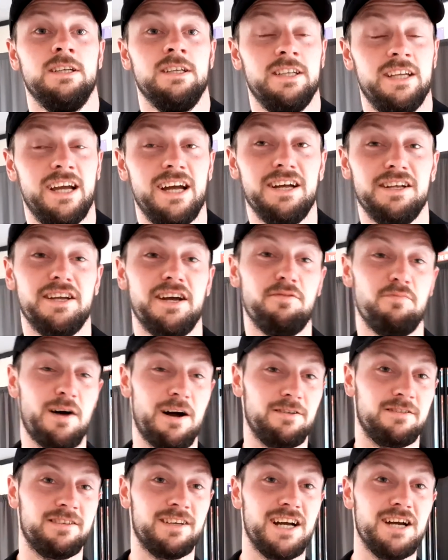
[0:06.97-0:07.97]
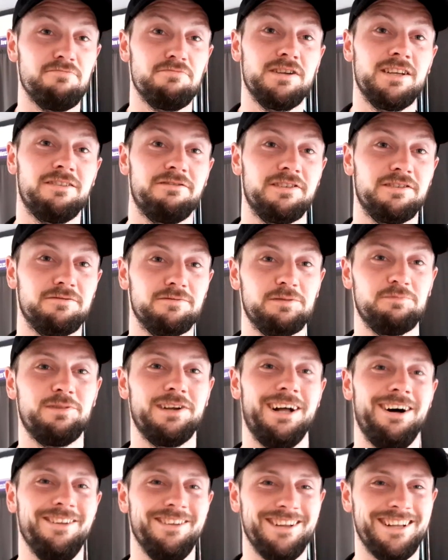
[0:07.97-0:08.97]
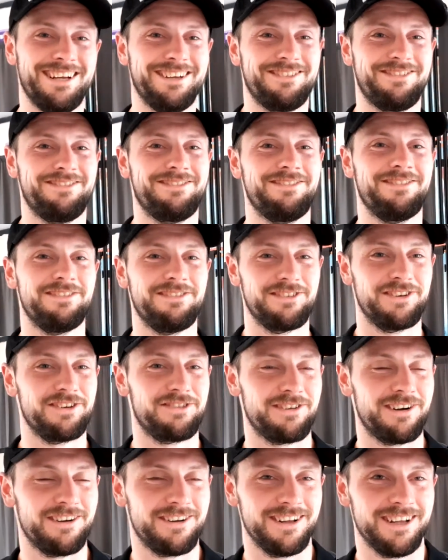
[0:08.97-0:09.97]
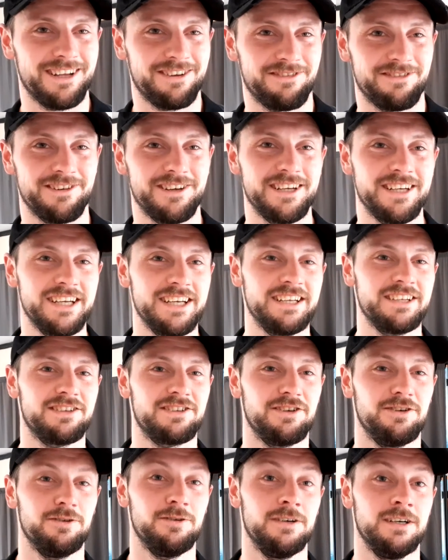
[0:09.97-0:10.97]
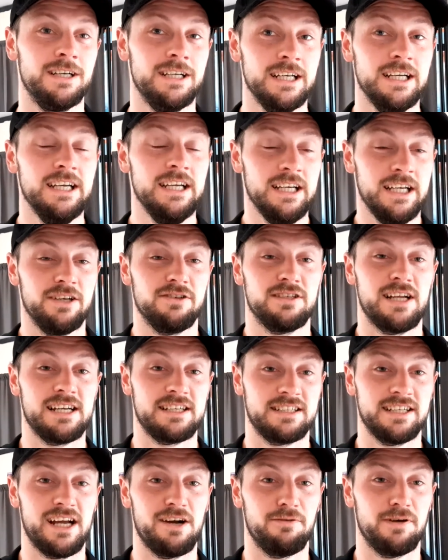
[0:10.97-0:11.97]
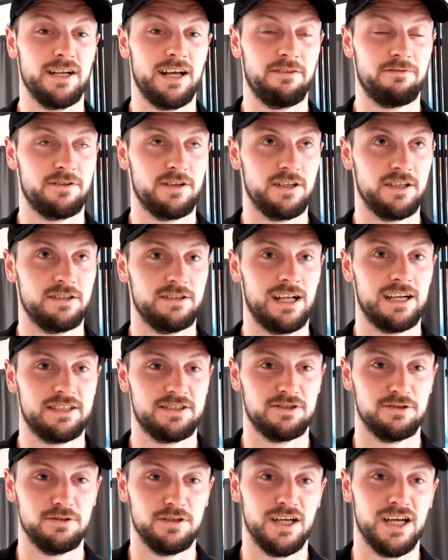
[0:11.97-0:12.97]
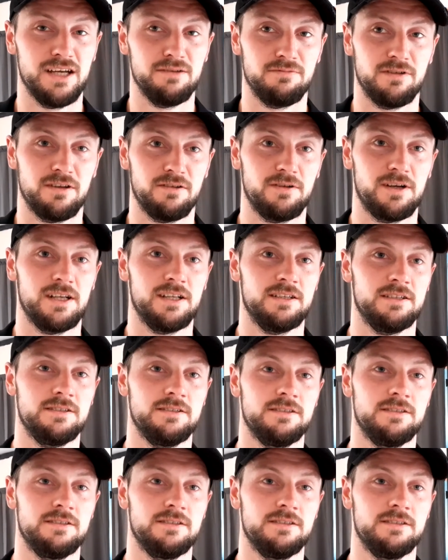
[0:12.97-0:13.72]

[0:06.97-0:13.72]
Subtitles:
Yeah, about time, isn't it? I think we've been out the first round the last 3 years, so it was nice to get a win after the last 2 games as well.